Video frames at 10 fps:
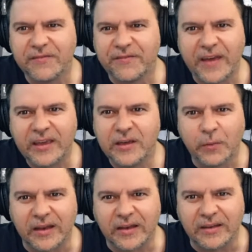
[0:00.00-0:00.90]

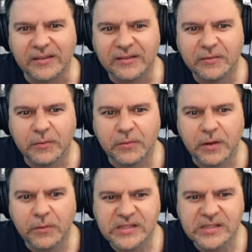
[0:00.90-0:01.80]
evacuated.
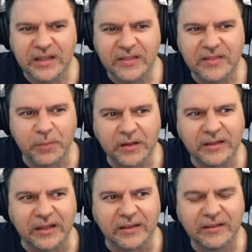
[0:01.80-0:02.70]
We were still in the
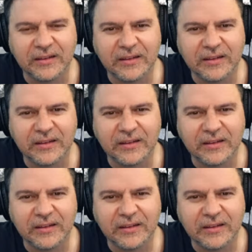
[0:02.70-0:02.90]
building.